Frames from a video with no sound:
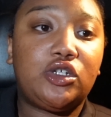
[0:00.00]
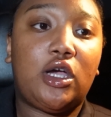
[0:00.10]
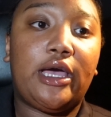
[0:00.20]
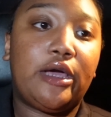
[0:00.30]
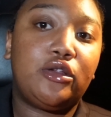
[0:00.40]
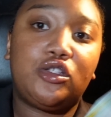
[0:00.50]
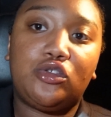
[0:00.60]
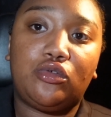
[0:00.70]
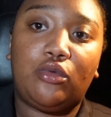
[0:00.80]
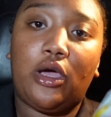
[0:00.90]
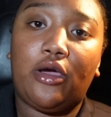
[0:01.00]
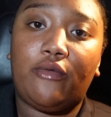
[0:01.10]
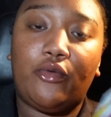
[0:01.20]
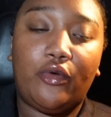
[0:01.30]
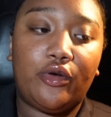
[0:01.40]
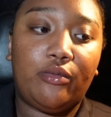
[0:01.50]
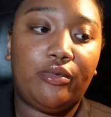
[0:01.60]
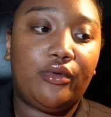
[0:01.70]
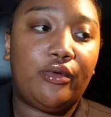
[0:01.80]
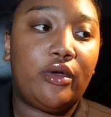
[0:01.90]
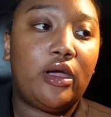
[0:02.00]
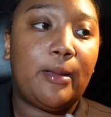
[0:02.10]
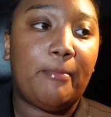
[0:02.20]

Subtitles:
y'all how to do an affordable